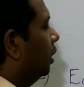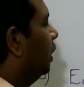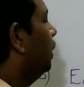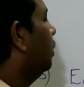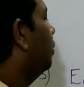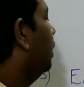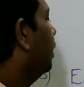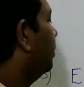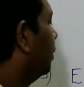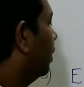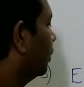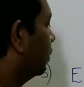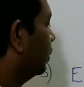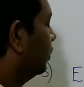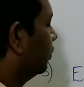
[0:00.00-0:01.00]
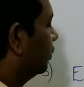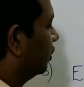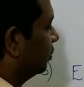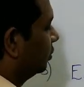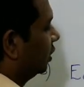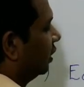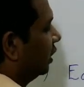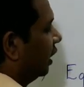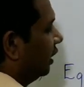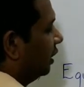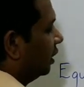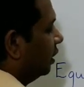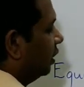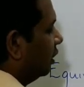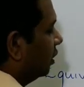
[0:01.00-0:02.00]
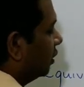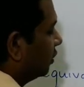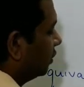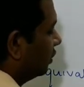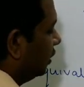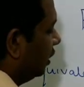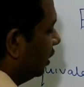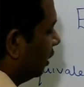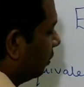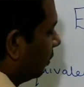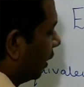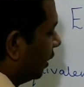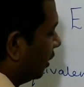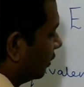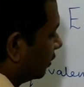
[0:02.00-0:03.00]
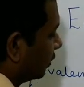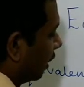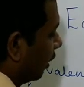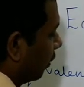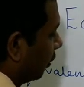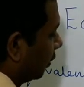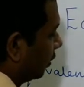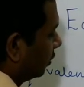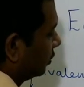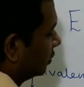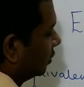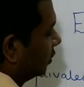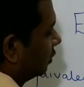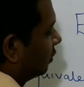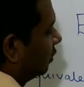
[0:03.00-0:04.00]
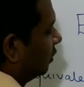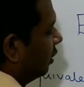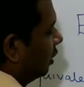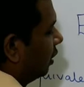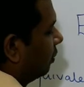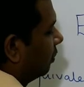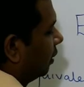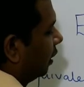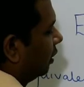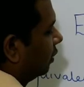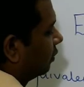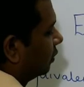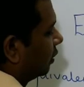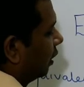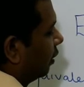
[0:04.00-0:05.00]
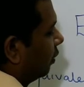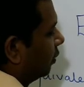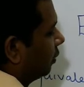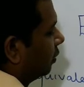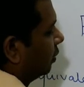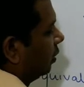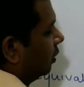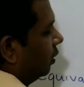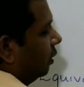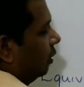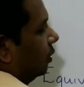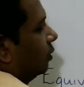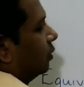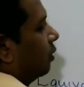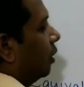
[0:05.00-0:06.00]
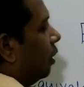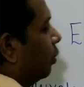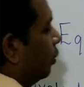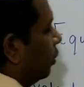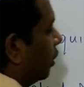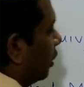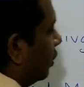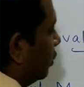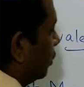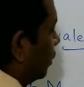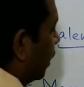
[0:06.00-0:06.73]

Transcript: equivalent mass of something like Cl minus ion Cl minus ion so how you can do